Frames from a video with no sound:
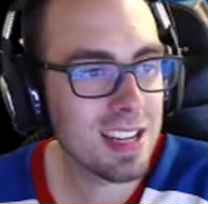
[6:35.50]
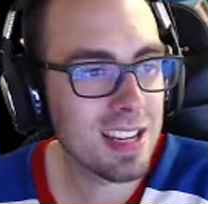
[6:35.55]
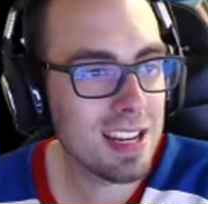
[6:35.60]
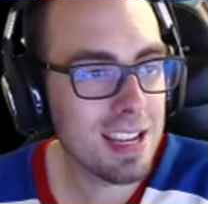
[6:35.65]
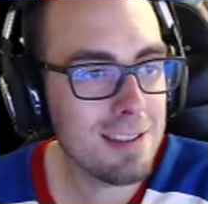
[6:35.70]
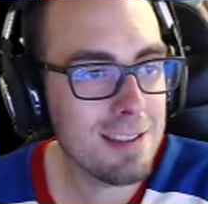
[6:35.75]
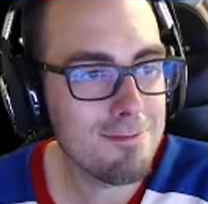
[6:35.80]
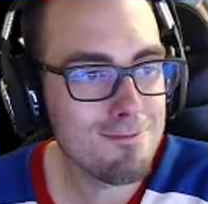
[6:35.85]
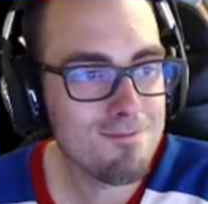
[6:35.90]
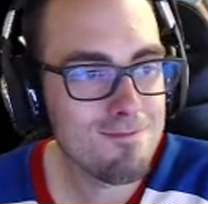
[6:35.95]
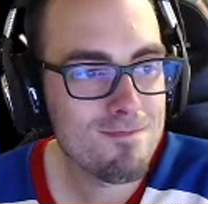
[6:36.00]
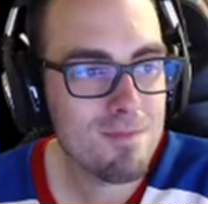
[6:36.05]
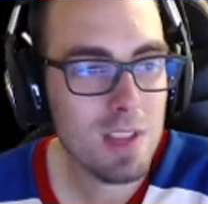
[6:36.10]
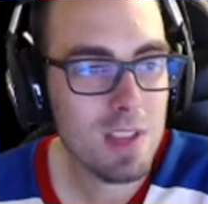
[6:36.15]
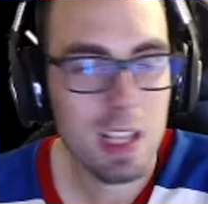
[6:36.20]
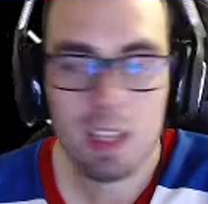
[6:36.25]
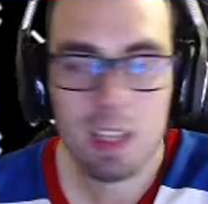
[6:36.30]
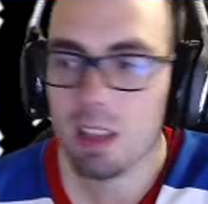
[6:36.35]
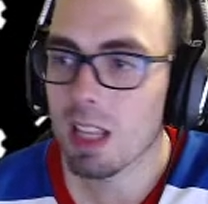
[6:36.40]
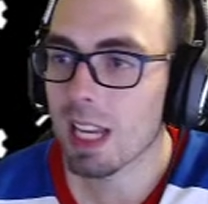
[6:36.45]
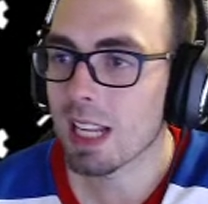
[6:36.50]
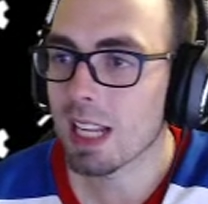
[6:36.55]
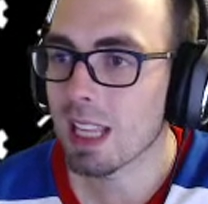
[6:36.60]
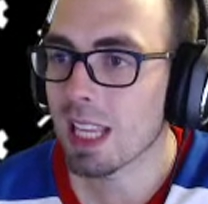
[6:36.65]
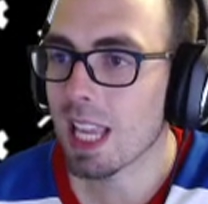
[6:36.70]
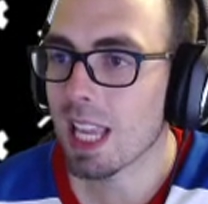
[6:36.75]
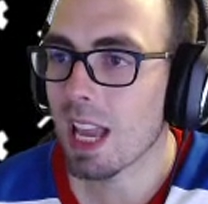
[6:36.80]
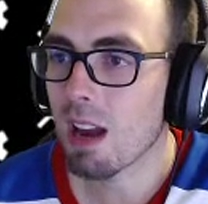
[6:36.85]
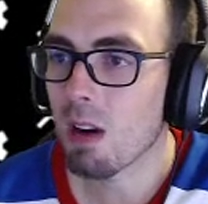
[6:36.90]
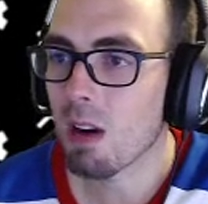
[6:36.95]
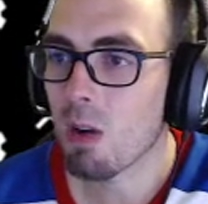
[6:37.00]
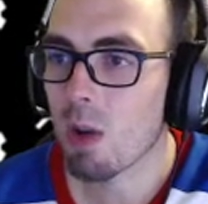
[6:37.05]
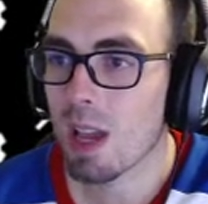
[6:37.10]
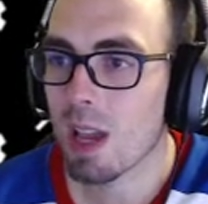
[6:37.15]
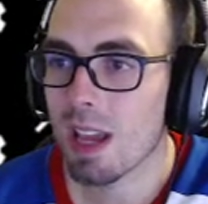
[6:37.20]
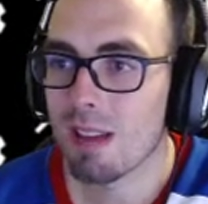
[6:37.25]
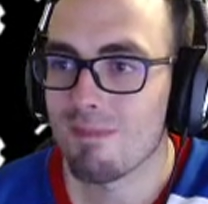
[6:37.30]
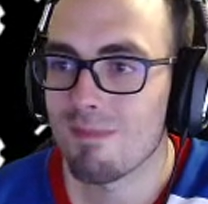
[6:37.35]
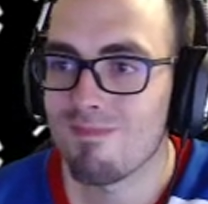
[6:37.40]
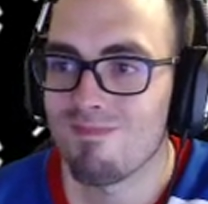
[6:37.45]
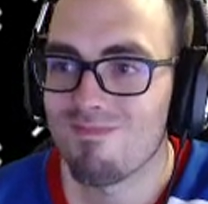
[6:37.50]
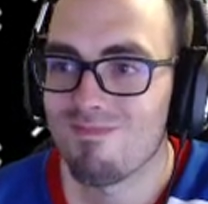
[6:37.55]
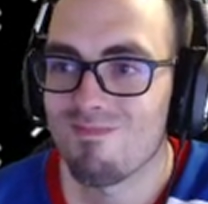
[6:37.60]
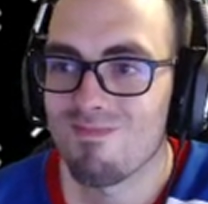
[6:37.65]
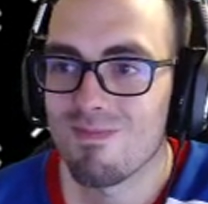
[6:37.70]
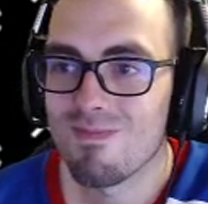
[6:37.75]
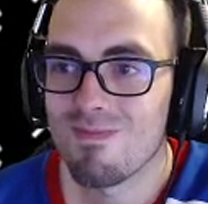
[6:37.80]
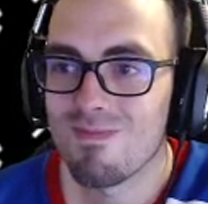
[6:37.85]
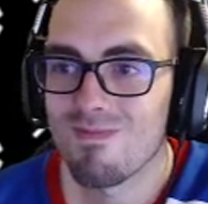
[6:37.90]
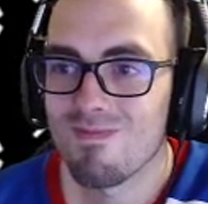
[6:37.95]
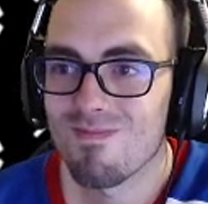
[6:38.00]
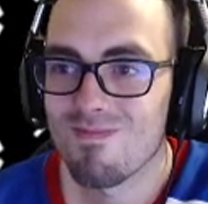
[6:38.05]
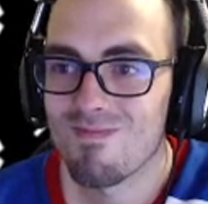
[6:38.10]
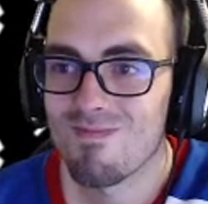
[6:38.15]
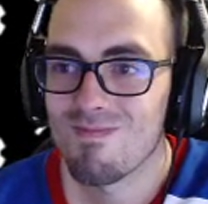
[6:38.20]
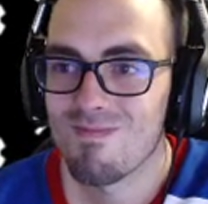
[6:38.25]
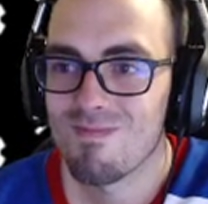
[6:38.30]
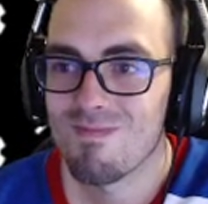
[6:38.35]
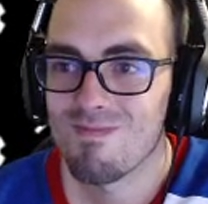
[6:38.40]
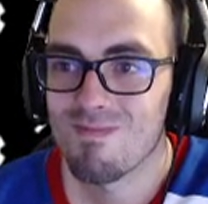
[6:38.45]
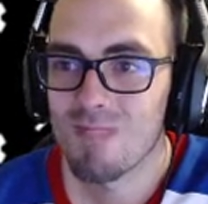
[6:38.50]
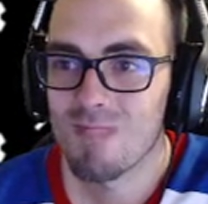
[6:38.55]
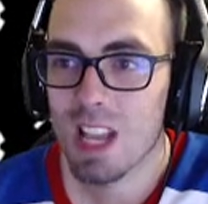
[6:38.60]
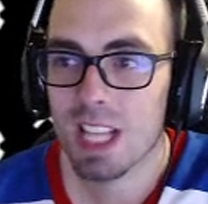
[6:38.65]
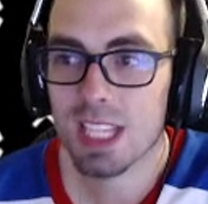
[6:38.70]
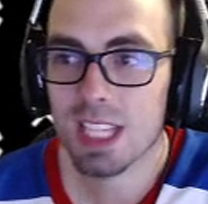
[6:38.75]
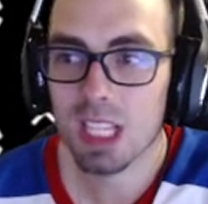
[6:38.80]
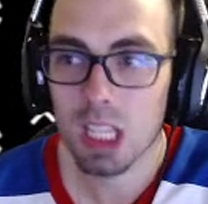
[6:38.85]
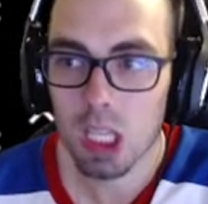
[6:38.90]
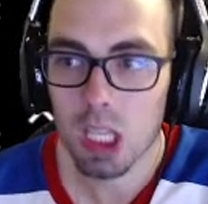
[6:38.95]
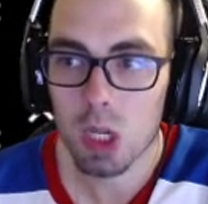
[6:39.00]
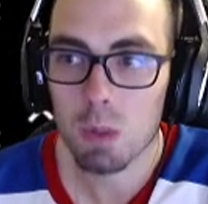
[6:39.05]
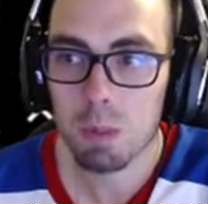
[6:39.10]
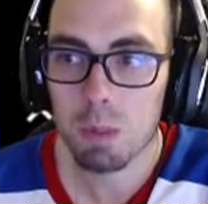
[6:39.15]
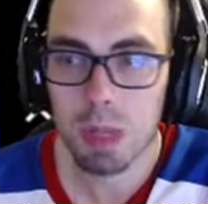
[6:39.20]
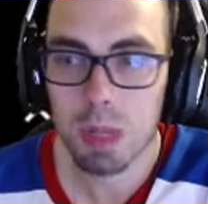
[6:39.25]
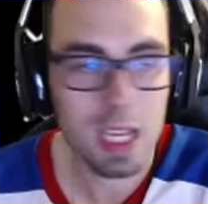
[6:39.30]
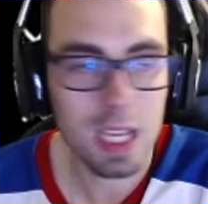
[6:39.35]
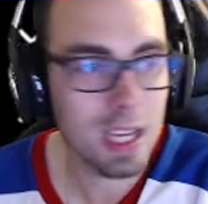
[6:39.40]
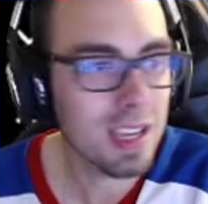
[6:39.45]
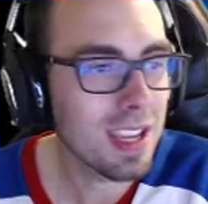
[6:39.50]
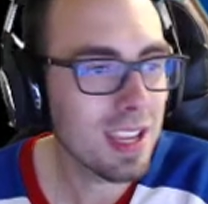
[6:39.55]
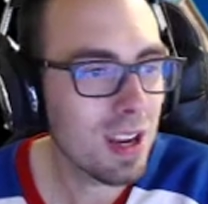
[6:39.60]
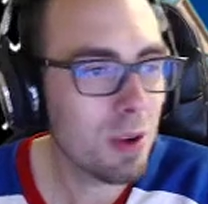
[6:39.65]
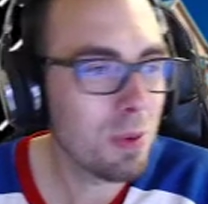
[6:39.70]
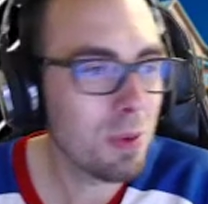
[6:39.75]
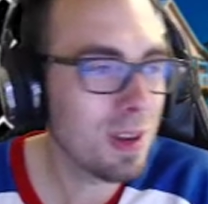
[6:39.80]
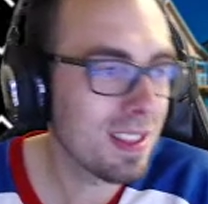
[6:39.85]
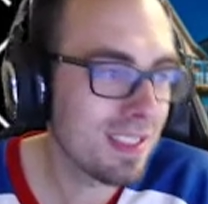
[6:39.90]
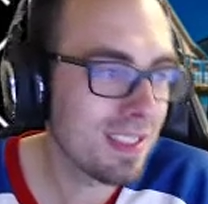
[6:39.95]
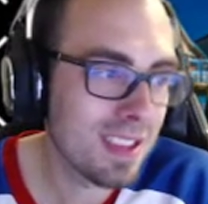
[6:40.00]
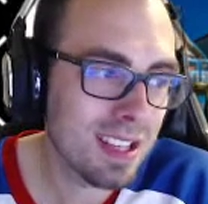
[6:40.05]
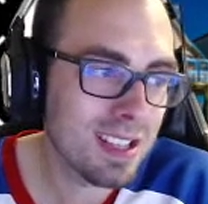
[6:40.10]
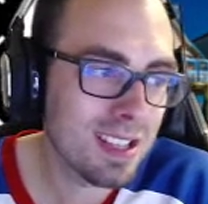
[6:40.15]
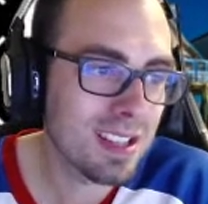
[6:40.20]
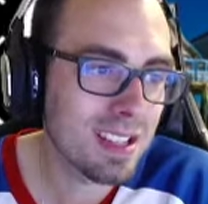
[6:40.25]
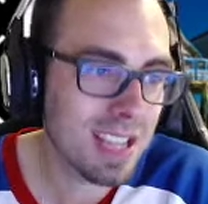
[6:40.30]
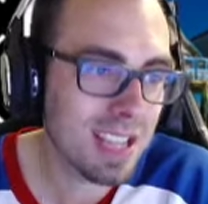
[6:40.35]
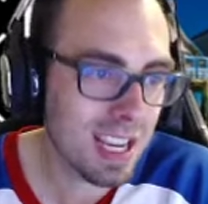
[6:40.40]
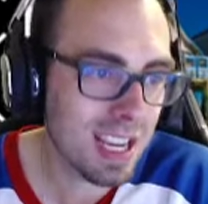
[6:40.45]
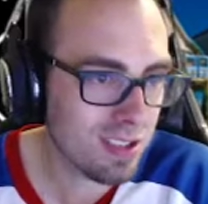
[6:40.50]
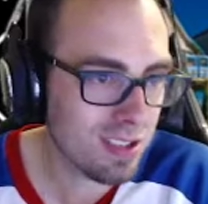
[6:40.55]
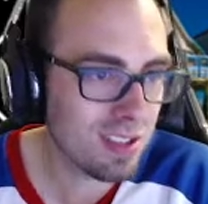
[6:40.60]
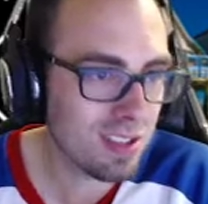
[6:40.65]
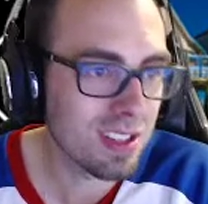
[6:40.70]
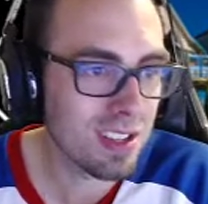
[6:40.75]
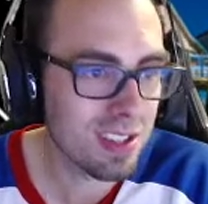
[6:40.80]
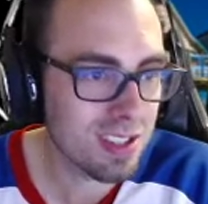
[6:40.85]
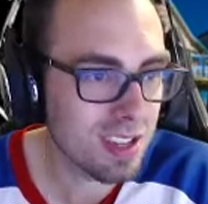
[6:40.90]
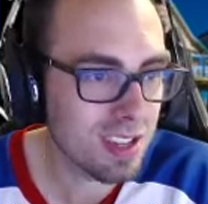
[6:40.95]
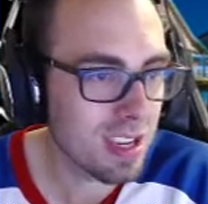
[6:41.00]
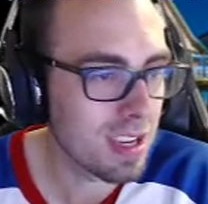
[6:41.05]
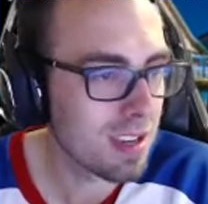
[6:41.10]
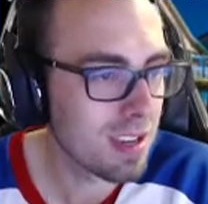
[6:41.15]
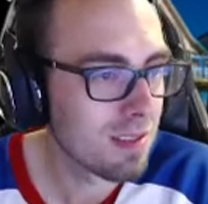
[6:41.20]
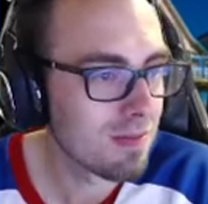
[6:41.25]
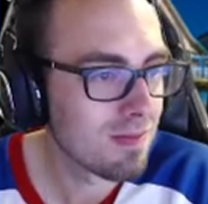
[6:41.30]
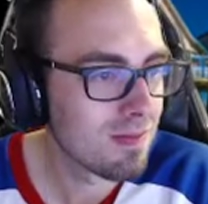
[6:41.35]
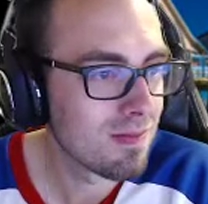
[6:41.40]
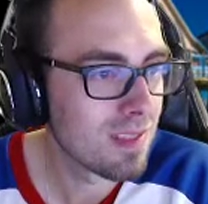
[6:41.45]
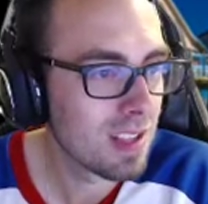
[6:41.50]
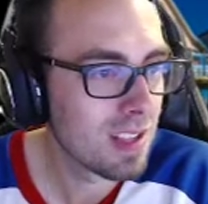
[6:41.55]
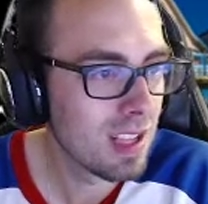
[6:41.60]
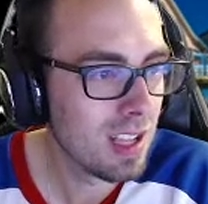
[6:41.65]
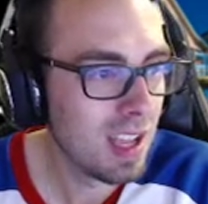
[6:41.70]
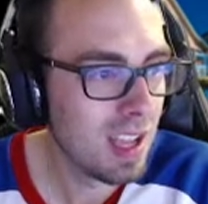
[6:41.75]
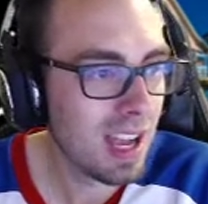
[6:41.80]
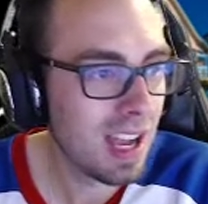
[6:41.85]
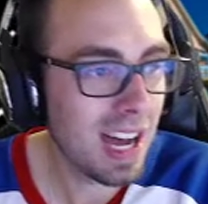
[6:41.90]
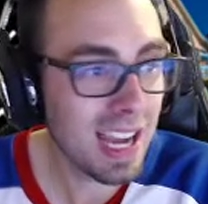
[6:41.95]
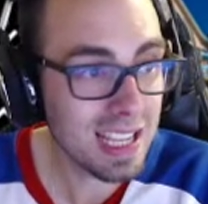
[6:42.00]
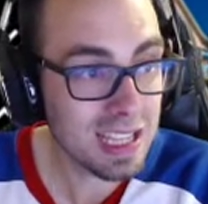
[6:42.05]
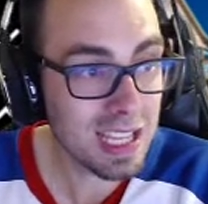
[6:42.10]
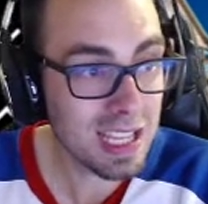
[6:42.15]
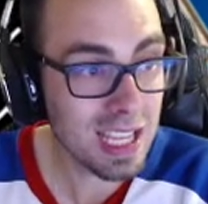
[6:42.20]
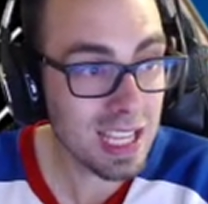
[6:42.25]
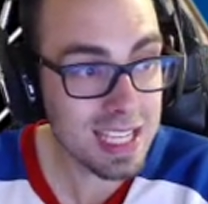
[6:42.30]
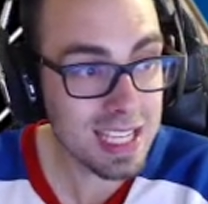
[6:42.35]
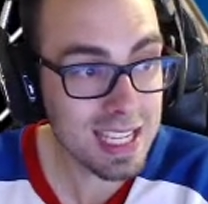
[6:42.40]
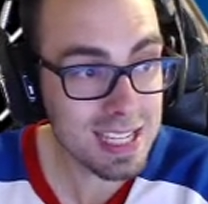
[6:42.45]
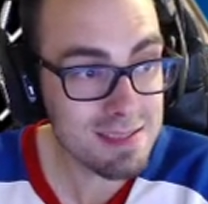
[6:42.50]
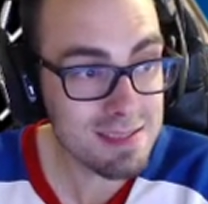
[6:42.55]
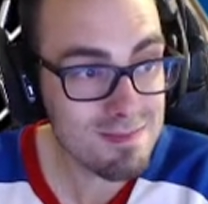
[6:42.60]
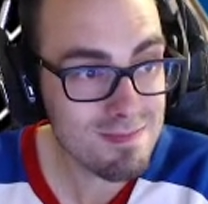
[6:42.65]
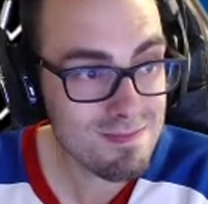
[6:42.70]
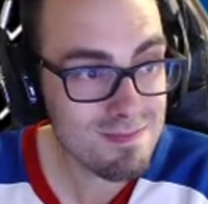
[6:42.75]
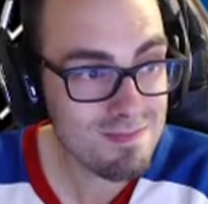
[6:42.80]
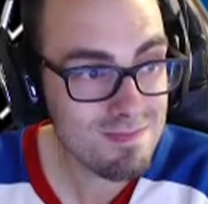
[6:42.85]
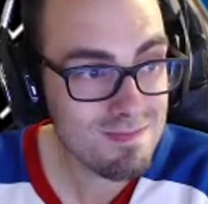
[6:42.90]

City, like the Arrowhead, it's a little plain. You know what? This is actually a C. I like it.